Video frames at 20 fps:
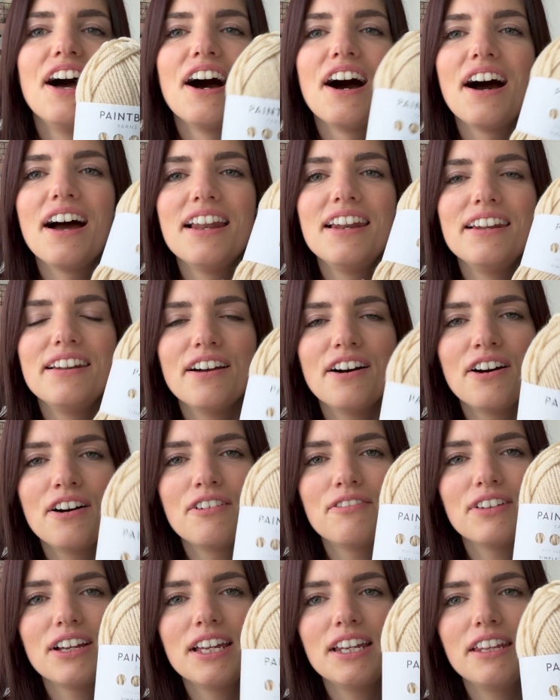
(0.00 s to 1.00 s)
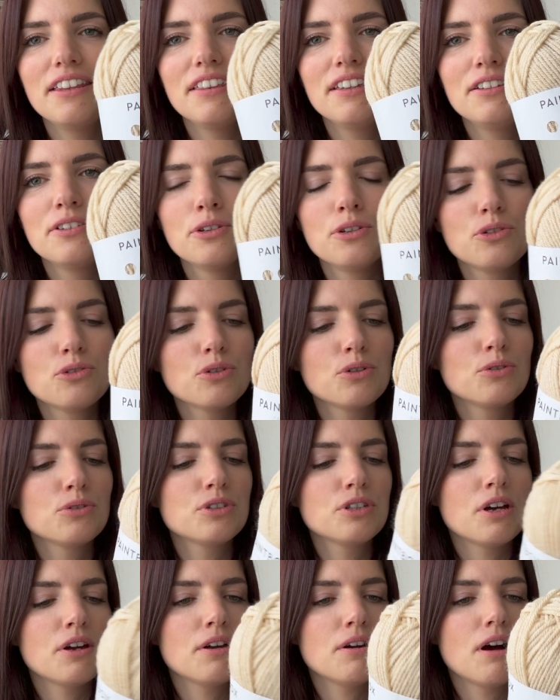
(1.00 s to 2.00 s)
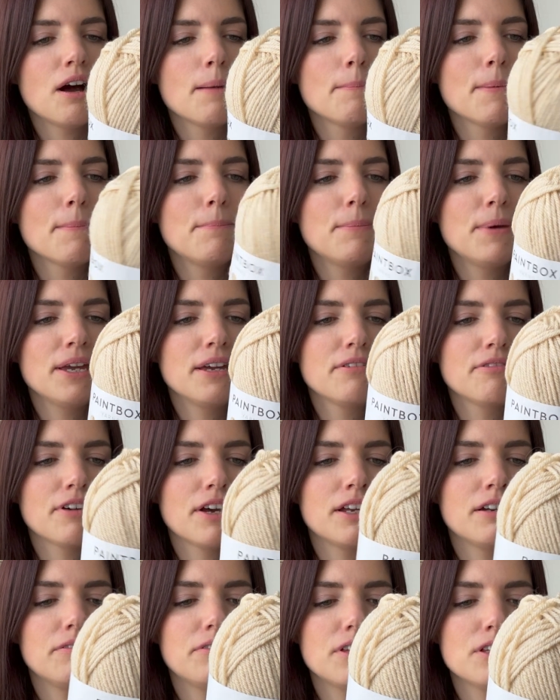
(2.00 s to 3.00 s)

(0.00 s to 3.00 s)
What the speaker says: I love anything neutral, so I'm a big fan of this